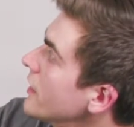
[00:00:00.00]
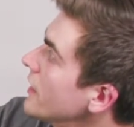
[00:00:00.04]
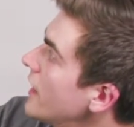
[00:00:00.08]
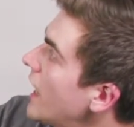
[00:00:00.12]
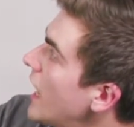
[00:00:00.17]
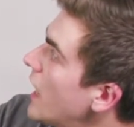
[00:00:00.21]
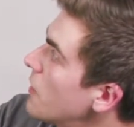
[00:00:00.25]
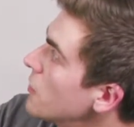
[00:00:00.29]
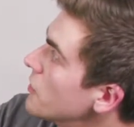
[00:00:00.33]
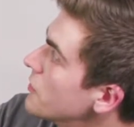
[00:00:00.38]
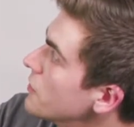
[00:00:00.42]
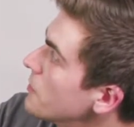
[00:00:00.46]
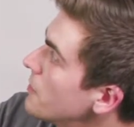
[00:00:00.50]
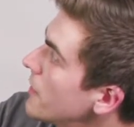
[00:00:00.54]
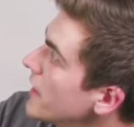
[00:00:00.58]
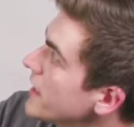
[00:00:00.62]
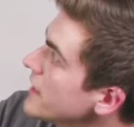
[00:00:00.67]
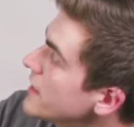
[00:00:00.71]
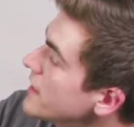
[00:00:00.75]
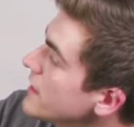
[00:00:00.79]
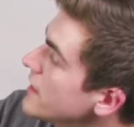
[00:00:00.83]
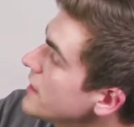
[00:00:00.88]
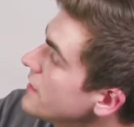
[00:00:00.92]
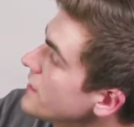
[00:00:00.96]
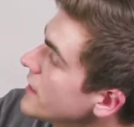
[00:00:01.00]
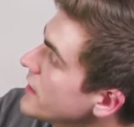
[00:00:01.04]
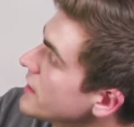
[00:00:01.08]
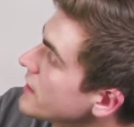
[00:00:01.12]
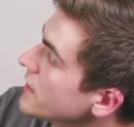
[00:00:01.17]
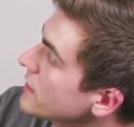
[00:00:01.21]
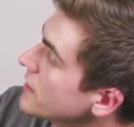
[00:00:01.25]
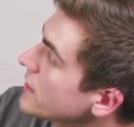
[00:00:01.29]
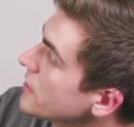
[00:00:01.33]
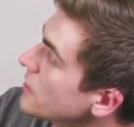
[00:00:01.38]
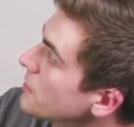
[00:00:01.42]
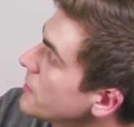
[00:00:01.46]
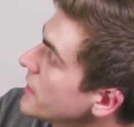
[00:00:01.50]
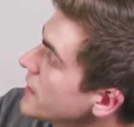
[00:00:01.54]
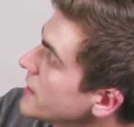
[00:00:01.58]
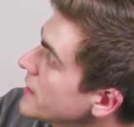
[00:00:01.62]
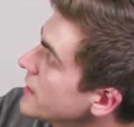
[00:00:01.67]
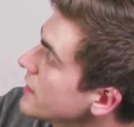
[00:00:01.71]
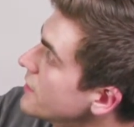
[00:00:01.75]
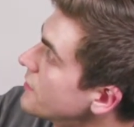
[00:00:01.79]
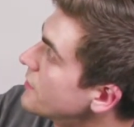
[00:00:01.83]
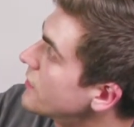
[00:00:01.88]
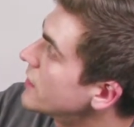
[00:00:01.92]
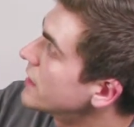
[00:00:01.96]
However, my TV is a little bit
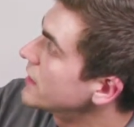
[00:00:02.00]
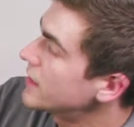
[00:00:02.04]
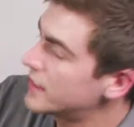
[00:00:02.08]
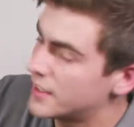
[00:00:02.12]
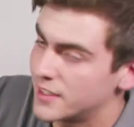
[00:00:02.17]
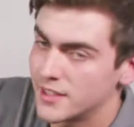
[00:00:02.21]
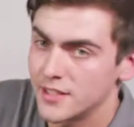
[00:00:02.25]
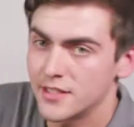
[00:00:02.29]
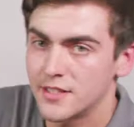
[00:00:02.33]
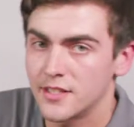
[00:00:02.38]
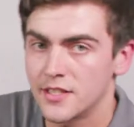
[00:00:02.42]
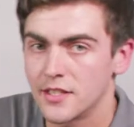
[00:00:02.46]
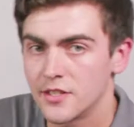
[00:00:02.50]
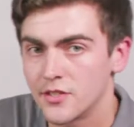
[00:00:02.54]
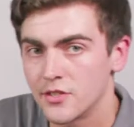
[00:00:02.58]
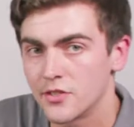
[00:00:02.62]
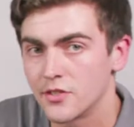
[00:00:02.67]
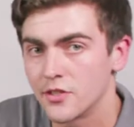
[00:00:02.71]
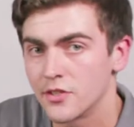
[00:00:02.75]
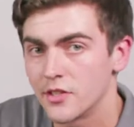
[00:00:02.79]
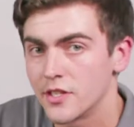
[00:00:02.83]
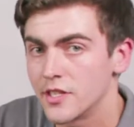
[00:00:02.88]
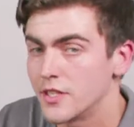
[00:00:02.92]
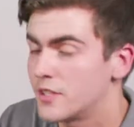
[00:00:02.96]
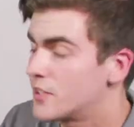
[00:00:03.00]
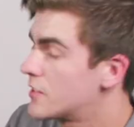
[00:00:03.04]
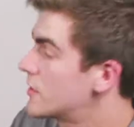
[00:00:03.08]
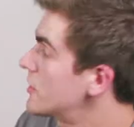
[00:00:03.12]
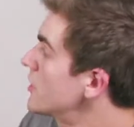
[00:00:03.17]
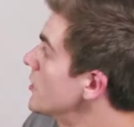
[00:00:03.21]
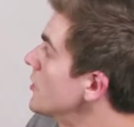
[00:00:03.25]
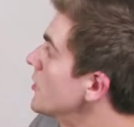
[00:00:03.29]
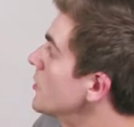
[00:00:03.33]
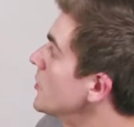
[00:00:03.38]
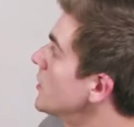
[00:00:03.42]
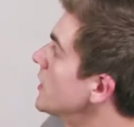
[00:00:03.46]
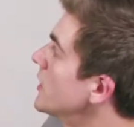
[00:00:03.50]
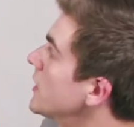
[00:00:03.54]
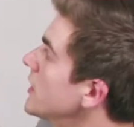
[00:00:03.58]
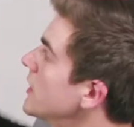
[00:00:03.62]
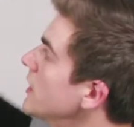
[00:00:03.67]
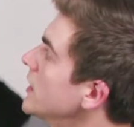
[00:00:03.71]
different and it says 32.